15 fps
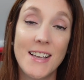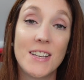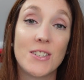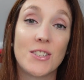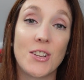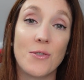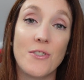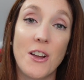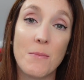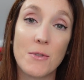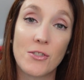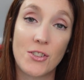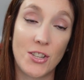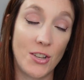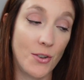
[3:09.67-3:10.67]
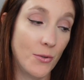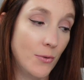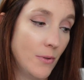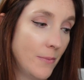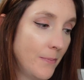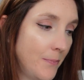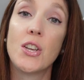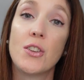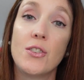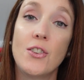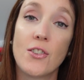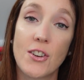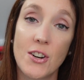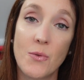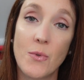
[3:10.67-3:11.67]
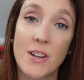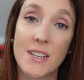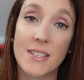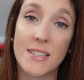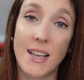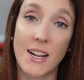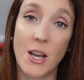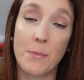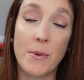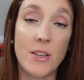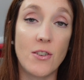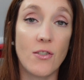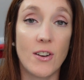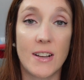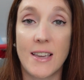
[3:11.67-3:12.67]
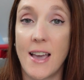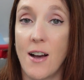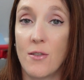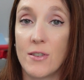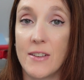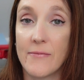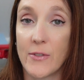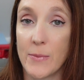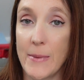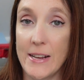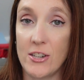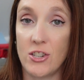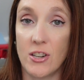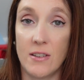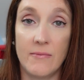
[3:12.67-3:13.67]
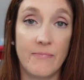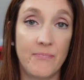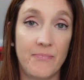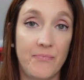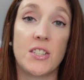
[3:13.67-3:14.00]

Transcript: So number 2, you're gonna wanna set up your account information.